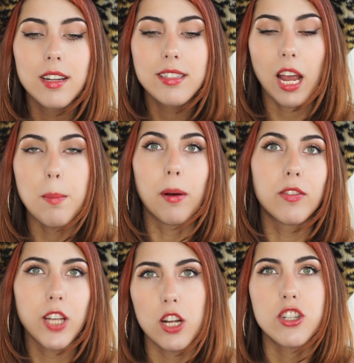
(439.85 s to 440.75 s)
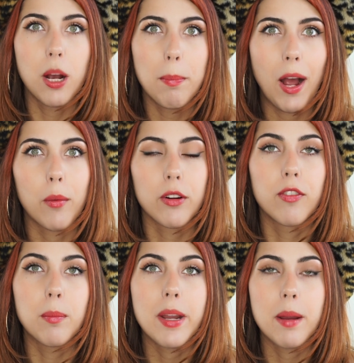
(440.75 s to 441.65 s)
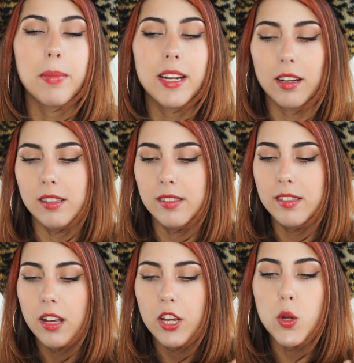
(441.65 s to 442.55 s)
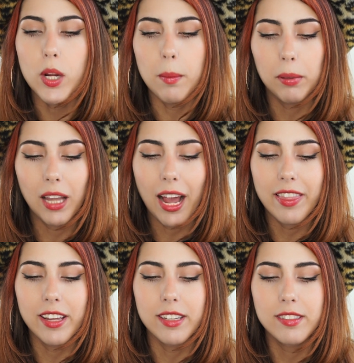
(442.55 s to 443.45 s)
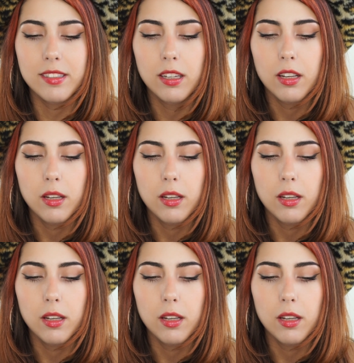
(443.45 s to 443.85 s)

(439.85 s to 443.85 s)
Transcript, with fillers: type of touch-up powder for me because you can apply this